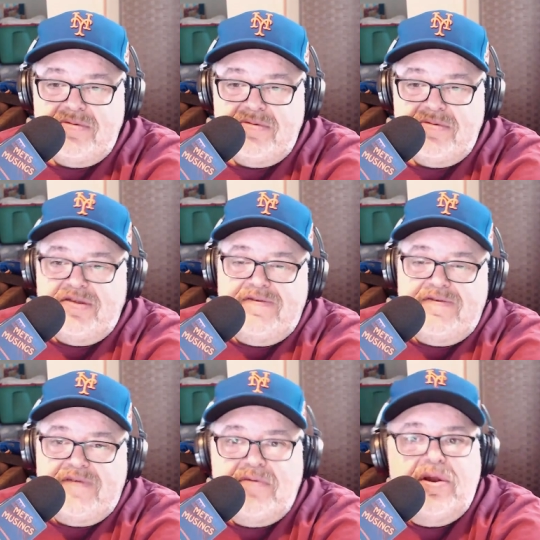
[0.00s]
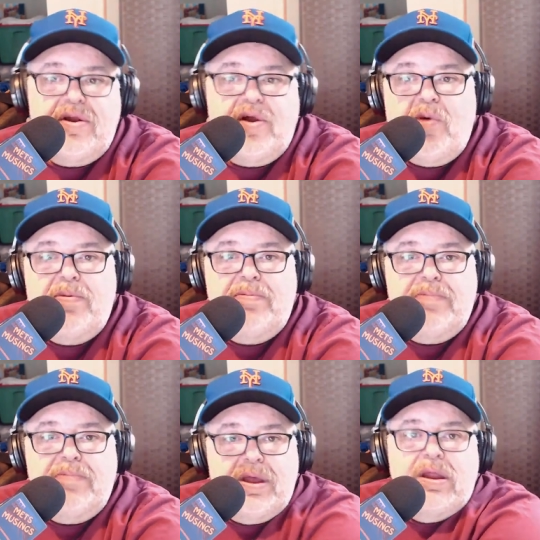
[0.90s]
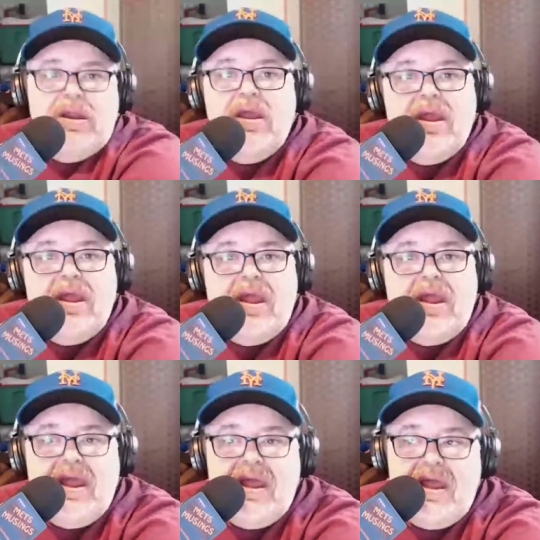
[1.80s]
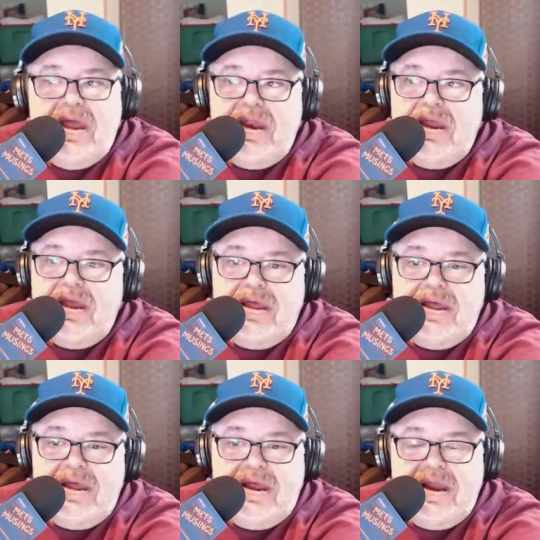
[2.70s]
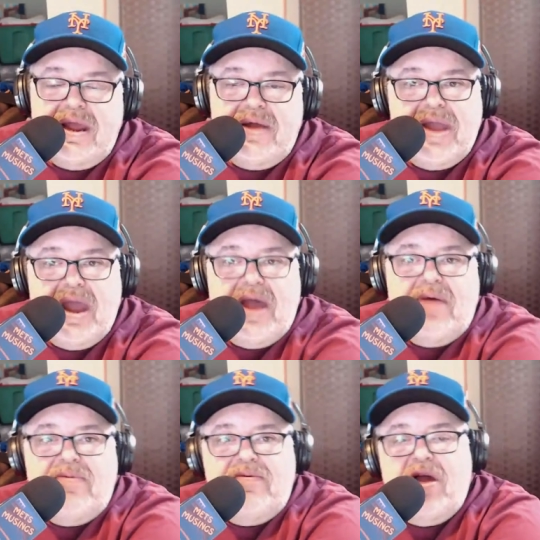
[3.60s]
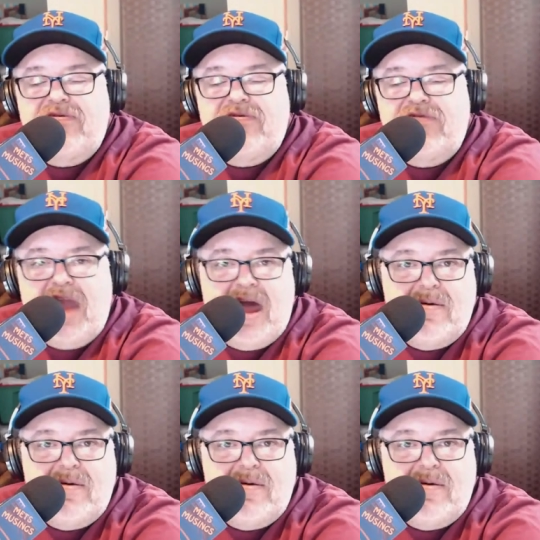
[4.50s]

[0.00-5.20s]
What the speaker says: They got rid of Oberman, and now Calvin however